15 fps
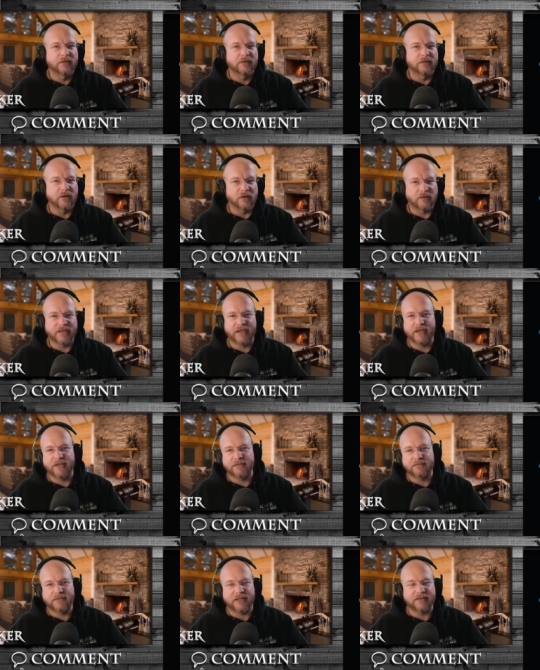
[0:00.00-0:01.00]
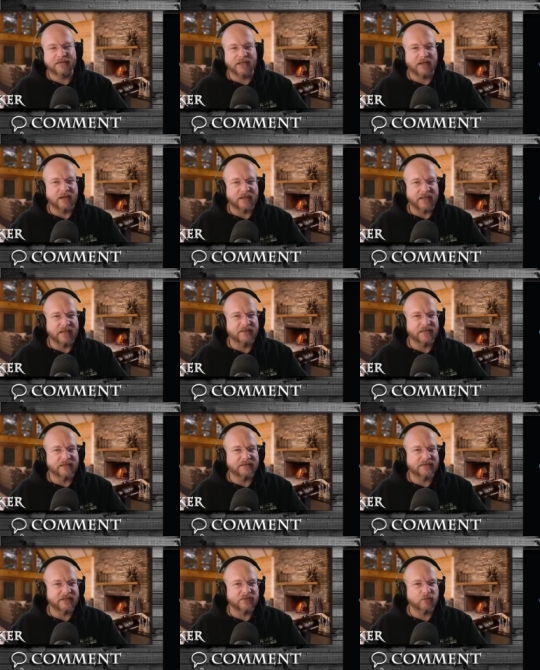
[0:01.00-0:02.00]
Okay, that again, that
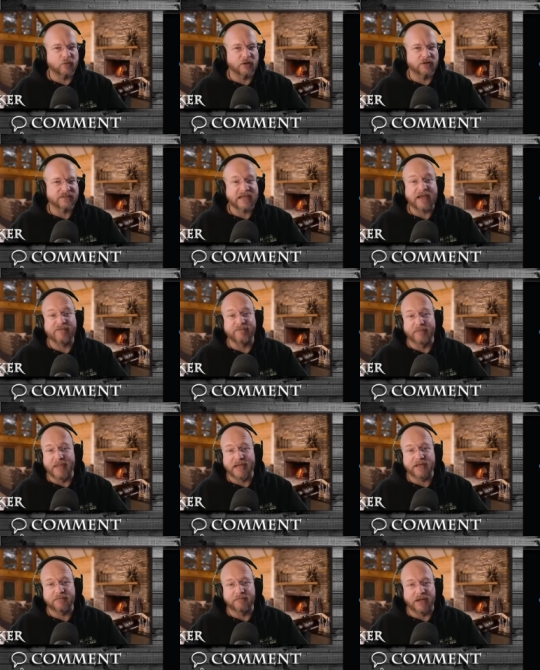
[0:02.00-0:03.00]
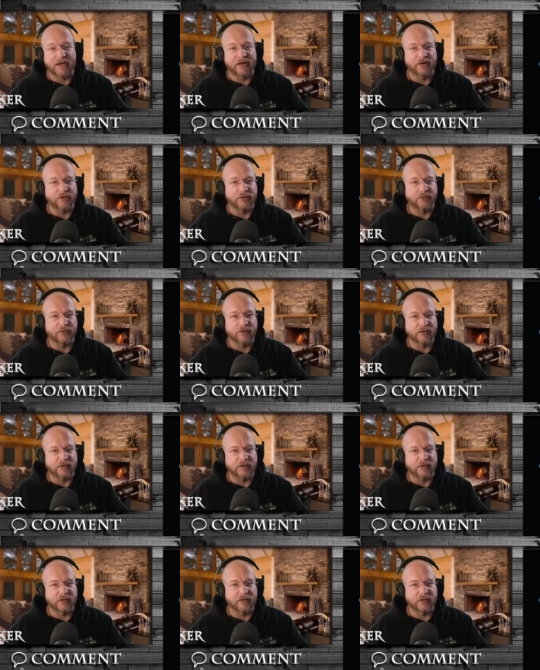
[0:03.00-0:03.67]
takes works. Have men admire you.